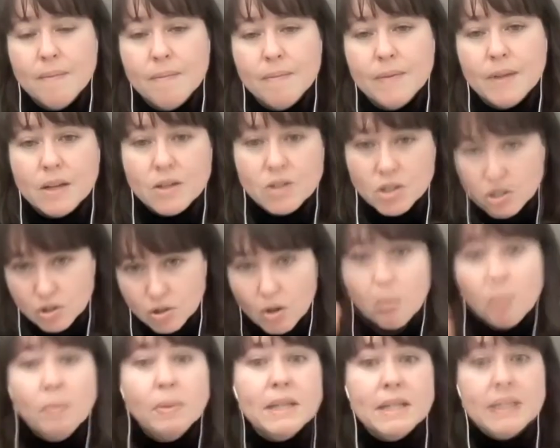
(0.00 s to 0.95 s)
not just
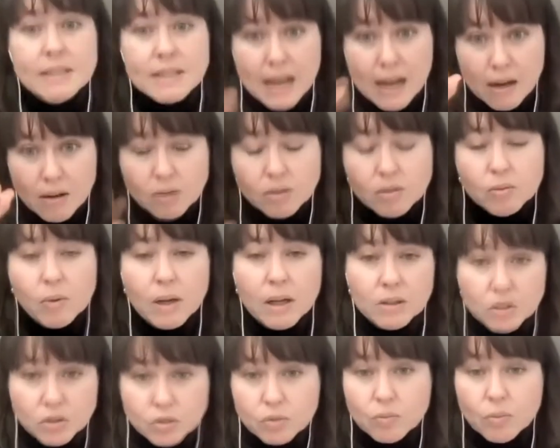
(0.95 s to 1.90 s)
gulping it down
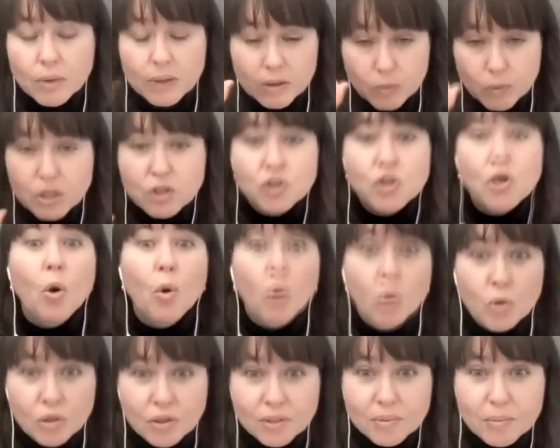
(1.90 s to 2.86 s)
when it's
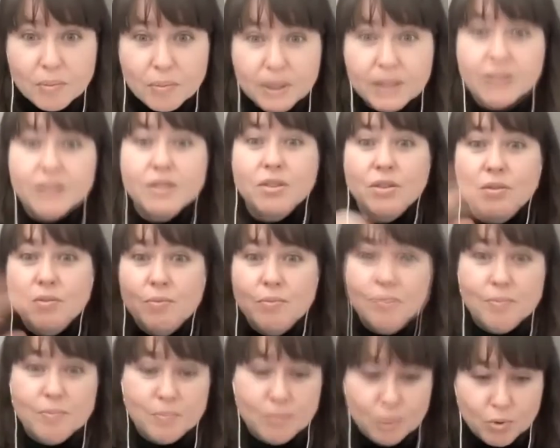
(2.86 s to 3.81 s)
cold because you
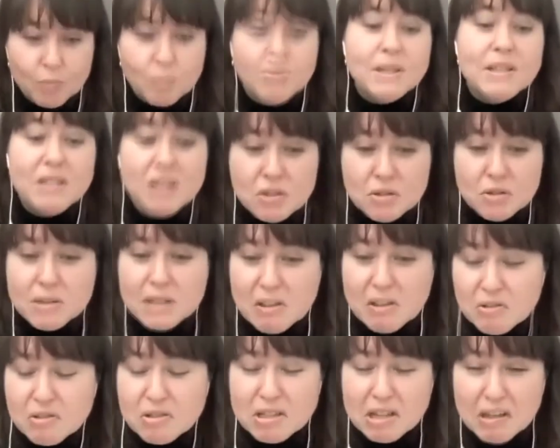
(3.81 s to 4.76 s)
were busy doing
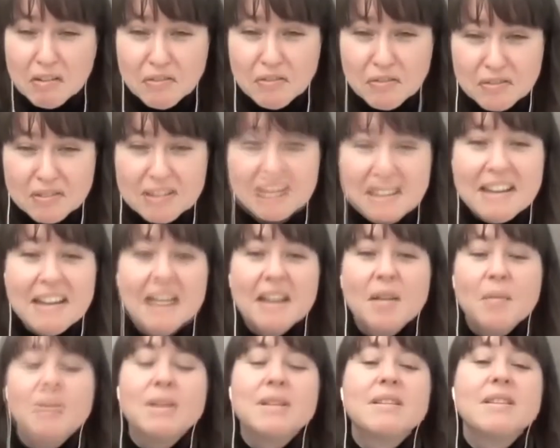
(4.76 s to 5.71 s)
other stuff,
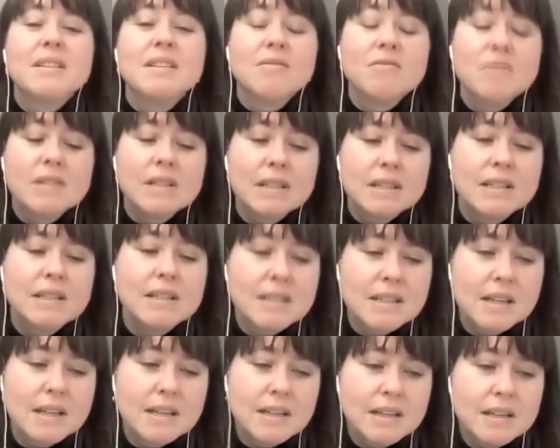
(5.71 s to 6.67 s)
but really
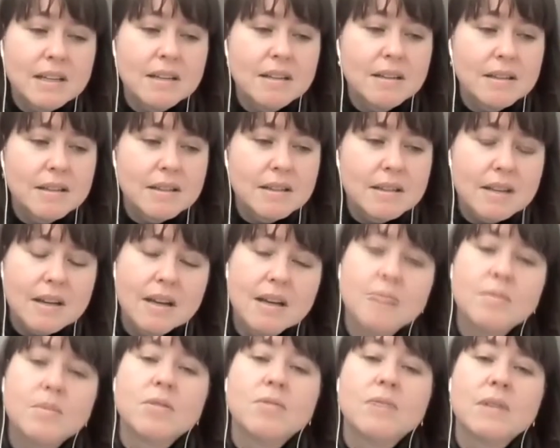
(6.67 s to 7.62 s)
setting the
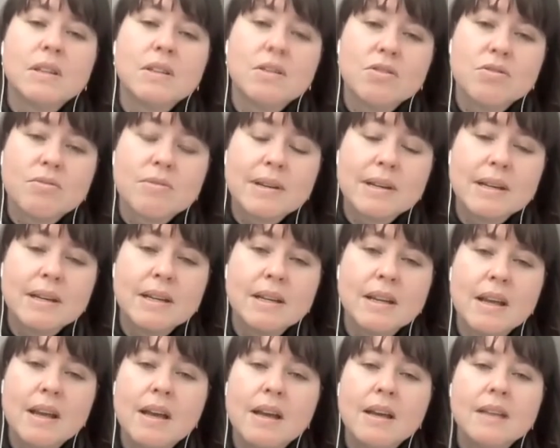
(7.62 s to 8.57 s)
time to really enjoy it.
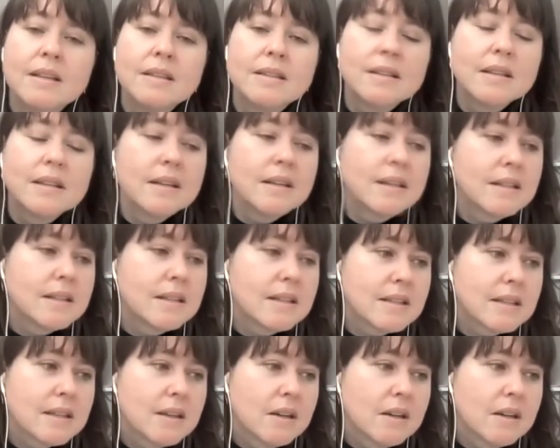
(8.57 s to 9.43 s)
Setting the